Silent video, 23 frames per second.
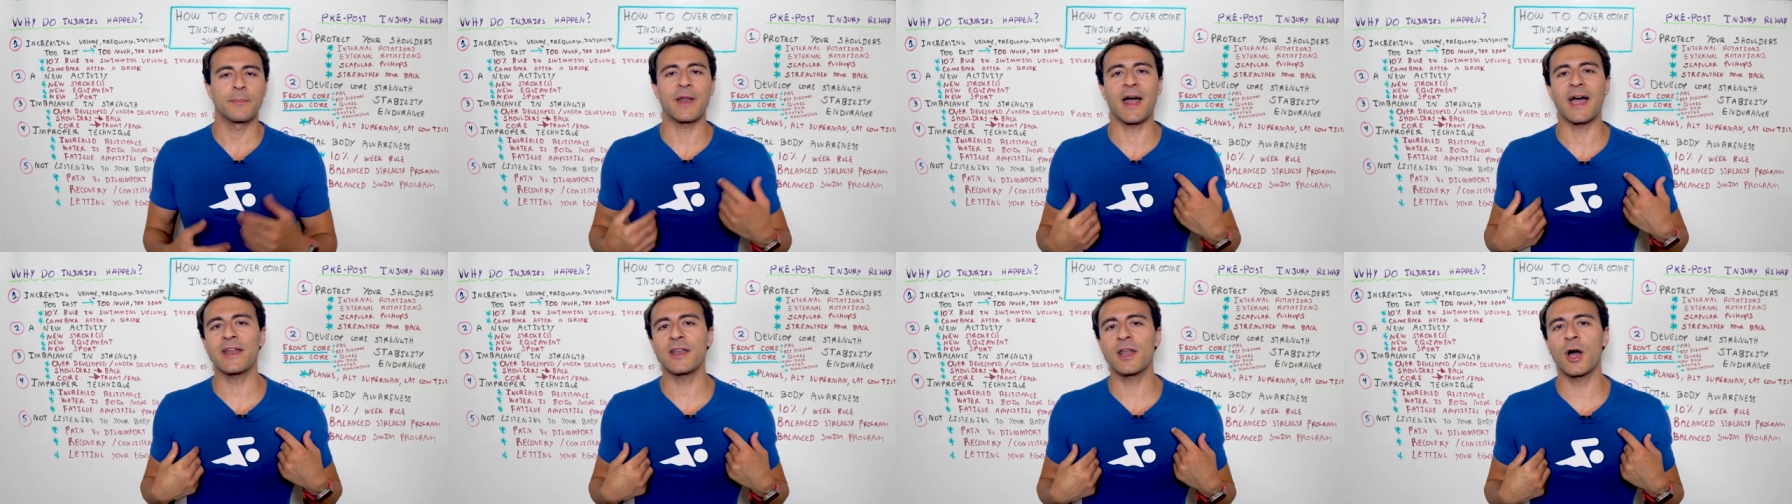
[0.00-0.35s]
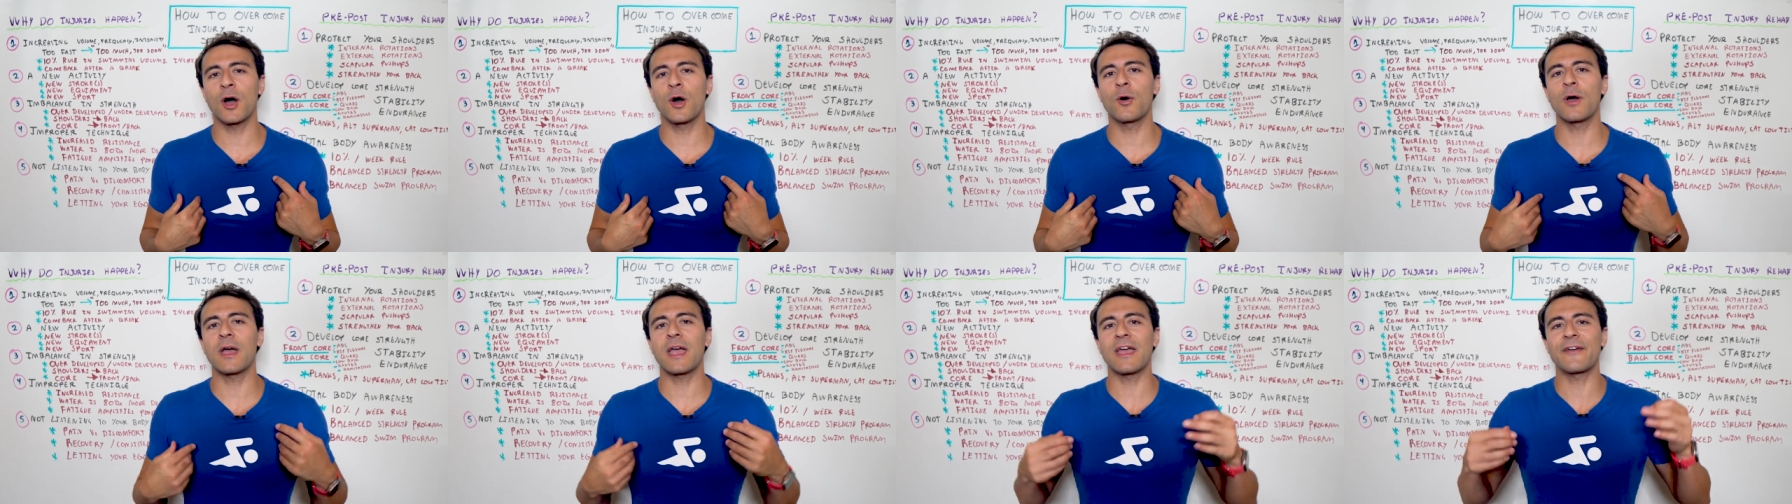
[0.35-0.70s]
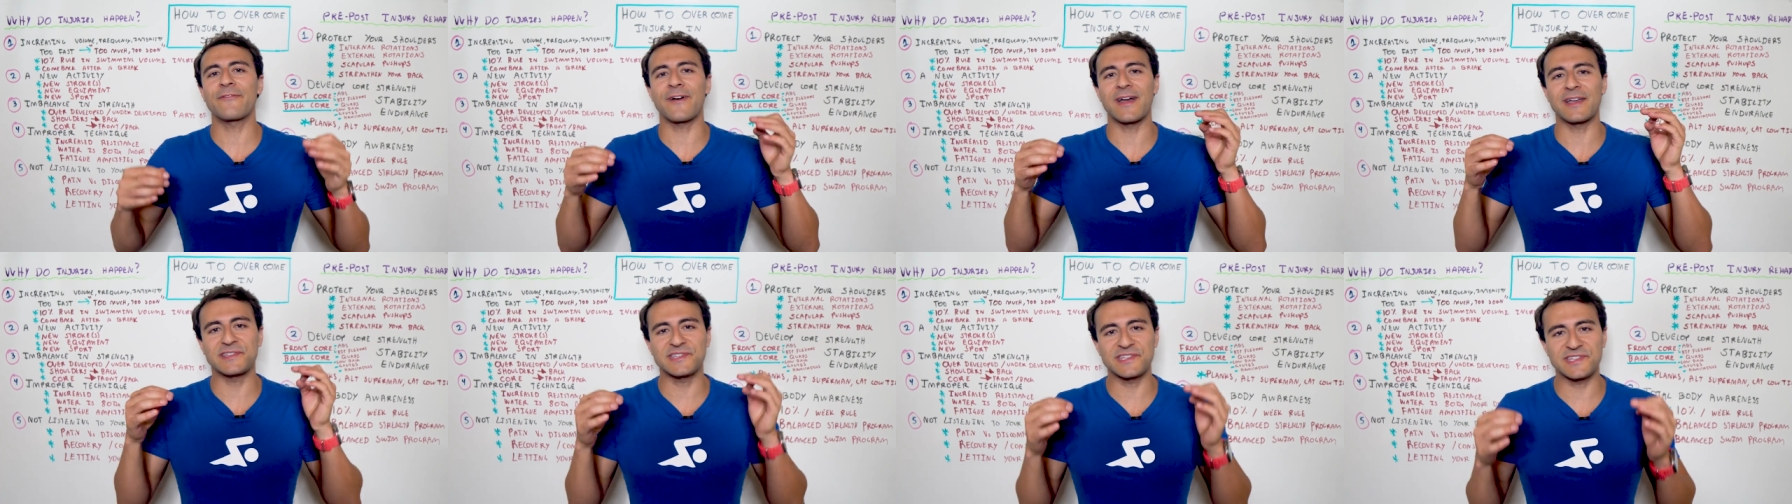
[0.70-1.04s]
But I know
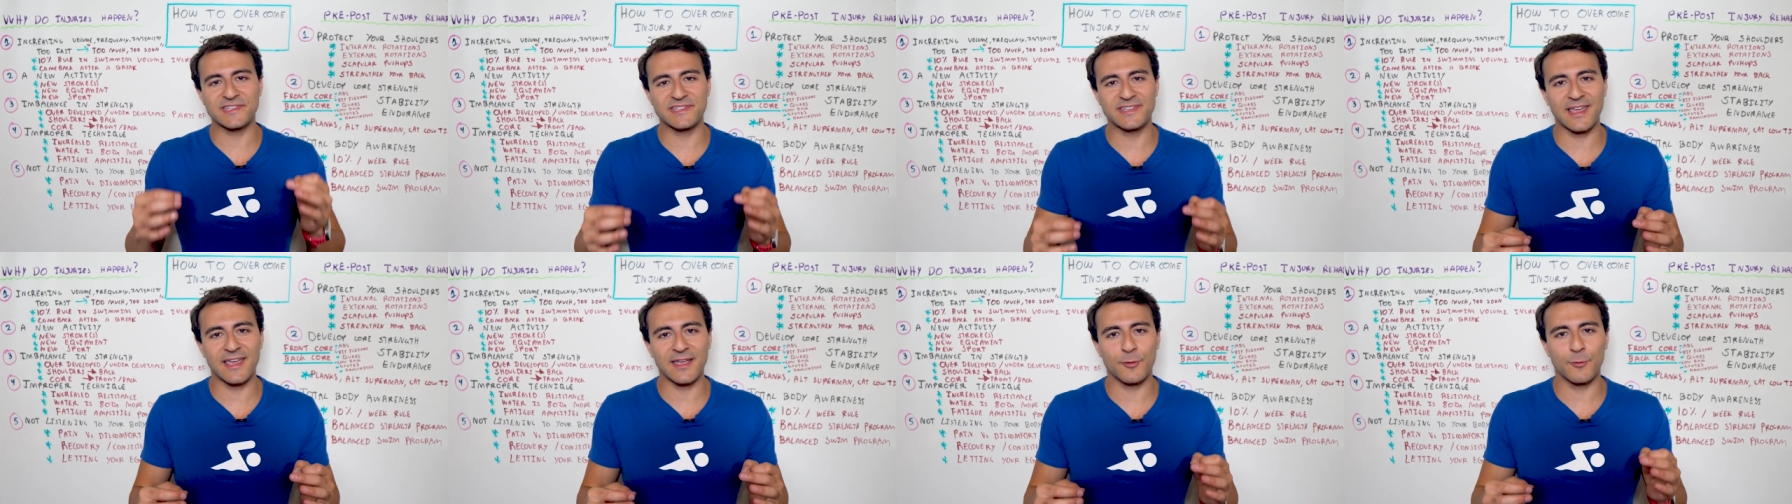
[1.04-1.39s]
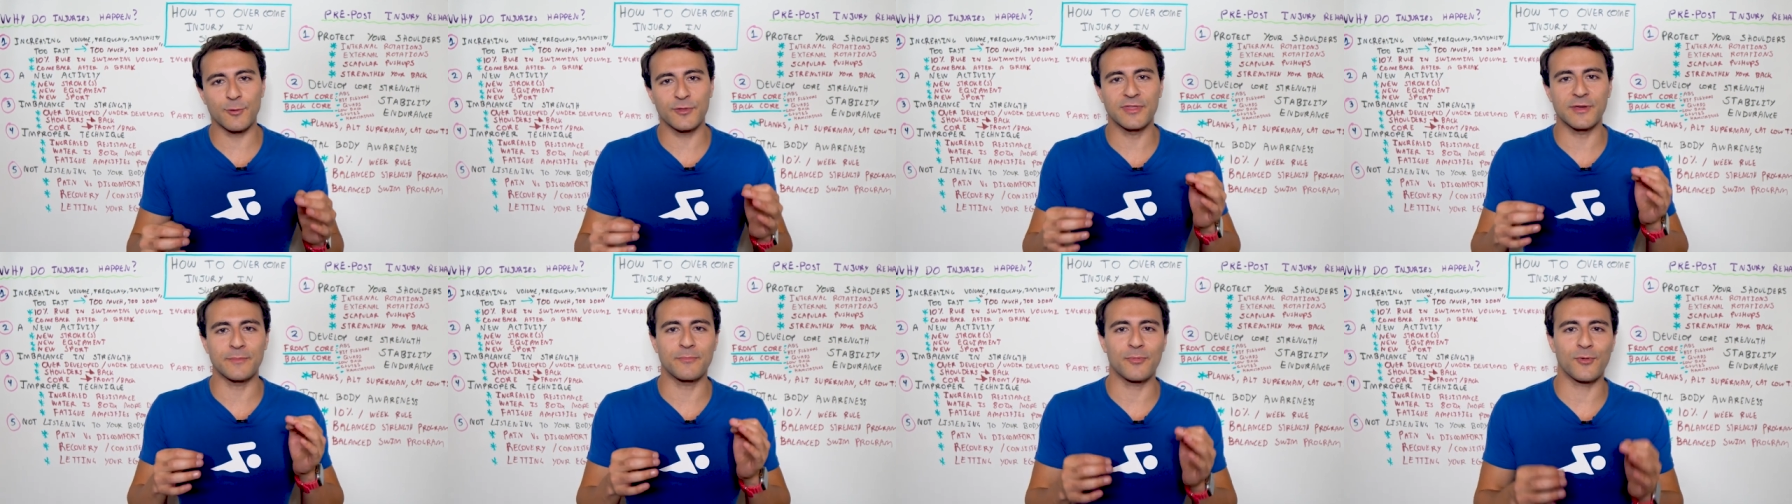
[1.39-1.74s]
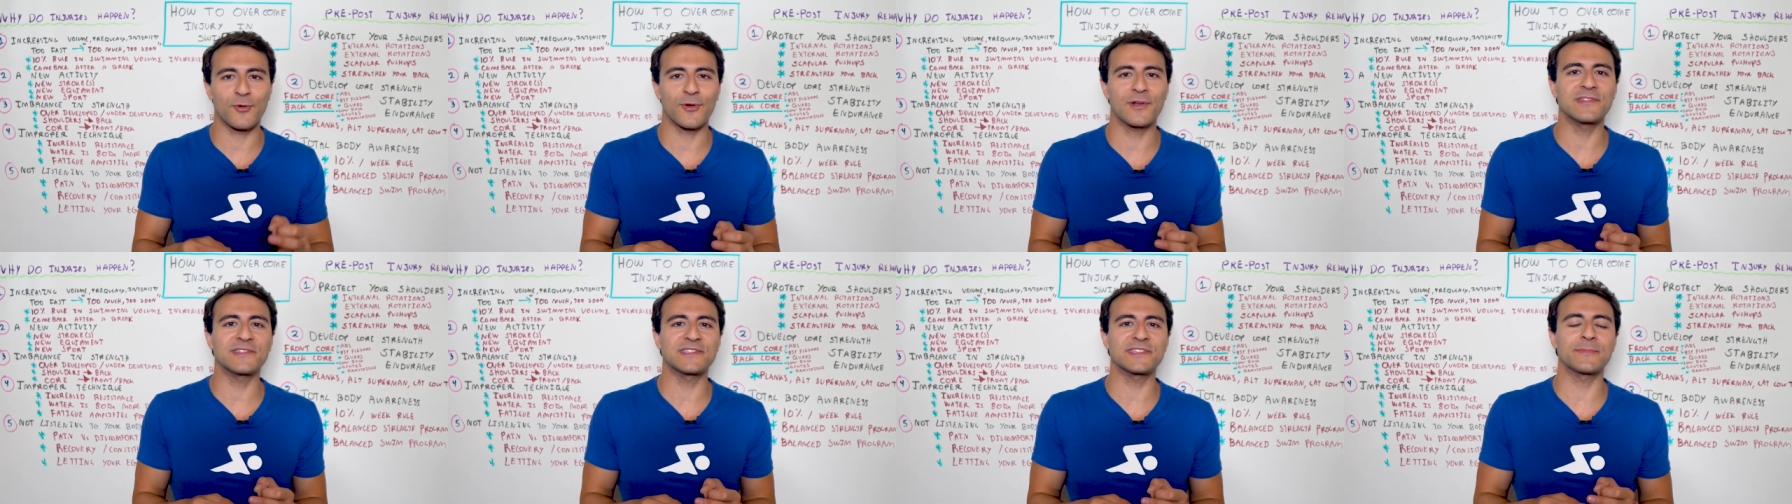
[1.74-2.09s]
if I stick with the
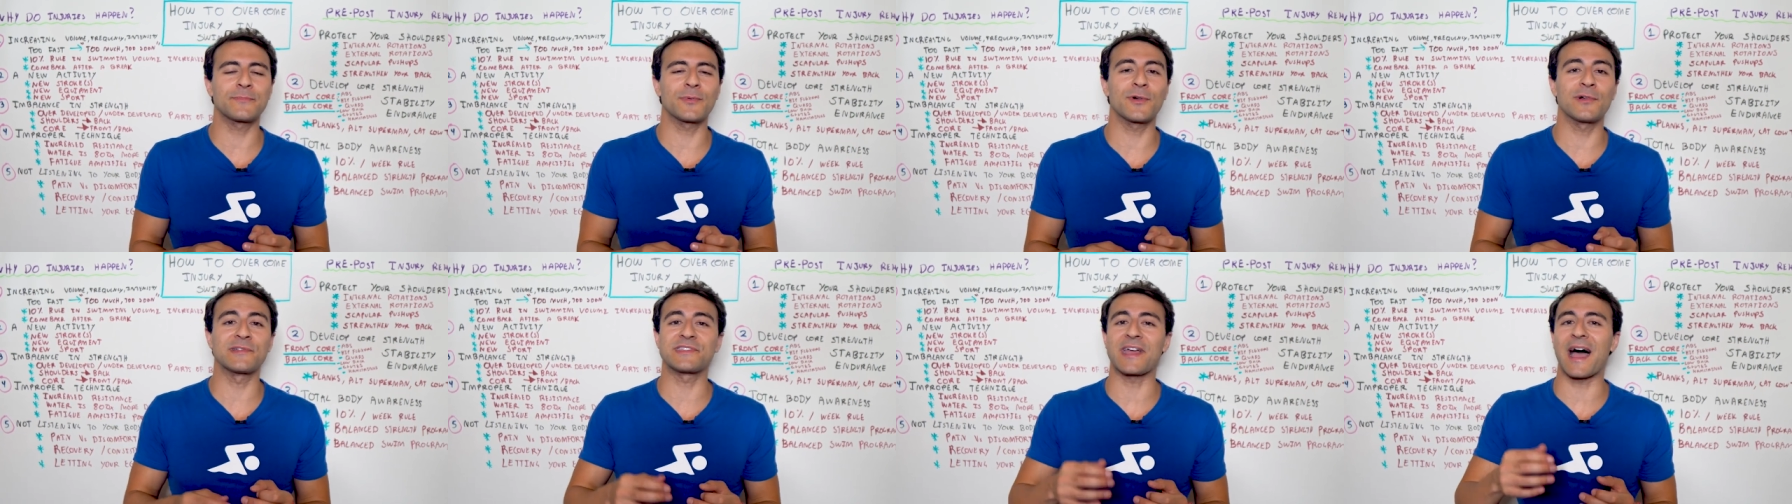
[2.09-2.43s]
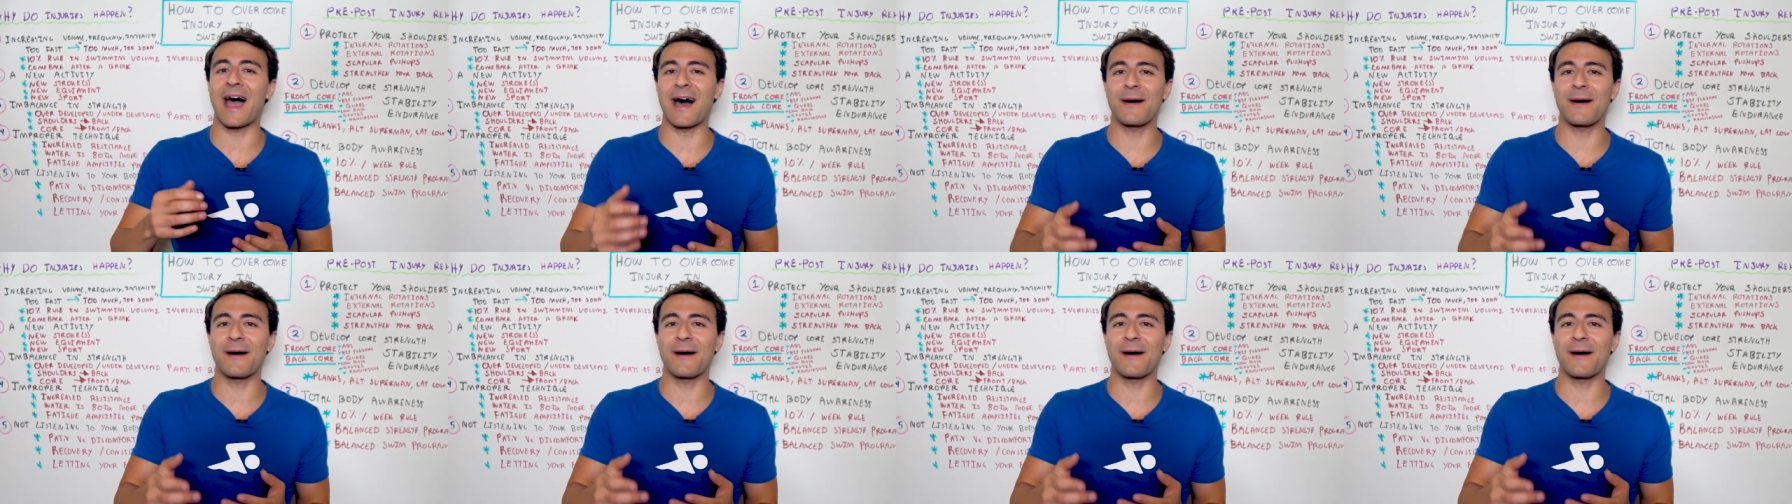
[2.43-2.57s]
principles